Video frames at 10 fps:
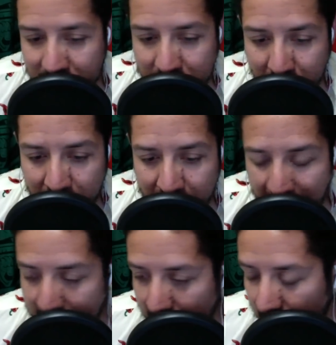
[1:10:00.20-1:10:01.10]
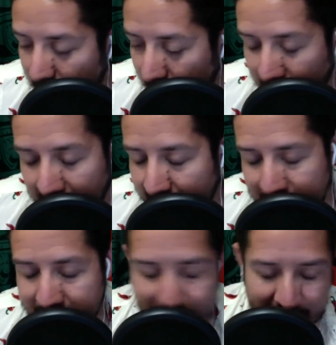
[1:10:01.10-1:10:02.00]
Sporting KC. I don't know. I
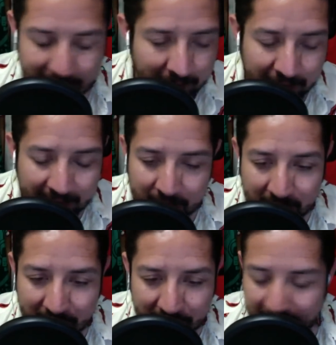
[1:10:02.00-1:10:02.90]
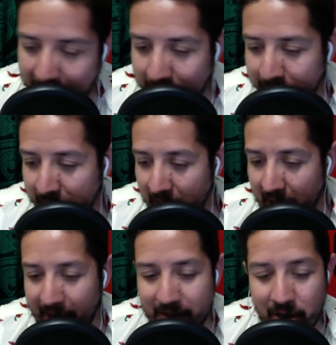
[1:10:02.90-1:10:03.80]
don't want that to be in the final.
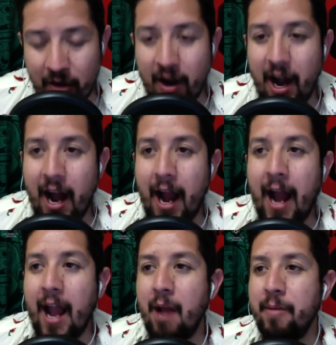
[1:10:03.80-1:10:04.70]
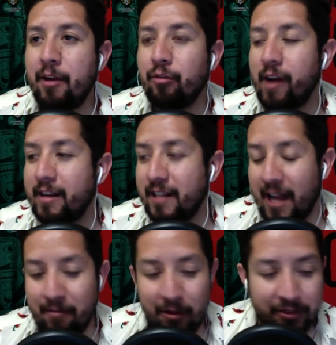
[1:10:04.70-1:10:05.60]
It'd be great to
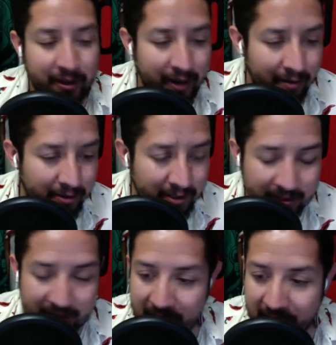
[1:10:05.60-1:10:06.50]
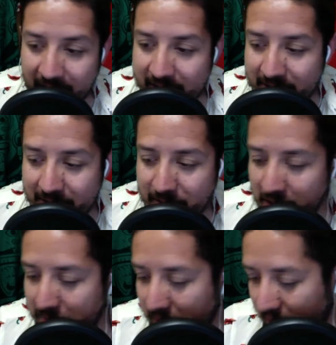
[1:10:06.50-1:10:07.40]
have Monterrey versus Tigres
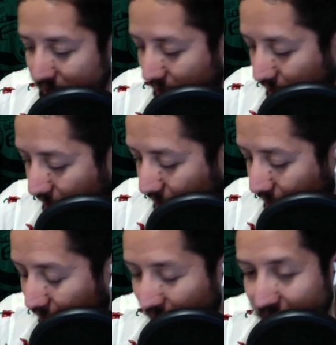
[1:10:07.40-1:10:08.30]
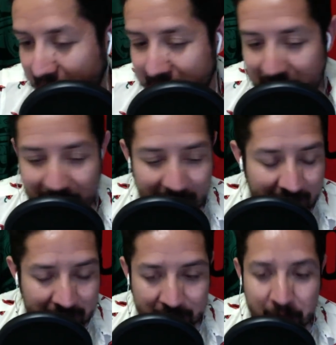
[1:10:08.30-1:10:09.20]
just because of the history. Here
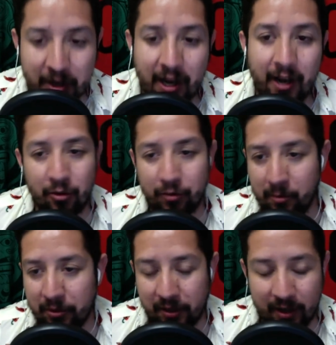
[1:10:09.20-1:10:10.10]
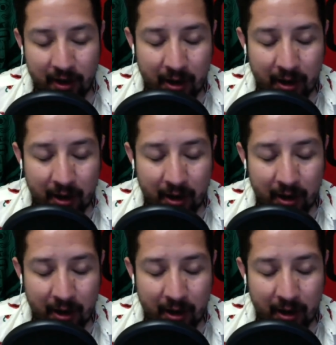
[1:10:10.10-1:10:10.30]
comes Tuca and hopefully Monterrey.